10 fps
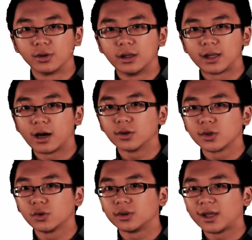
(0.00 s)
It
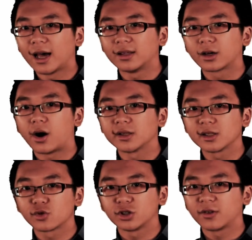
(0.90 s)
tells you that the
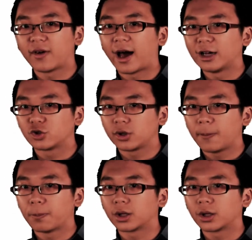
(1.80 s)
concentration of hydronium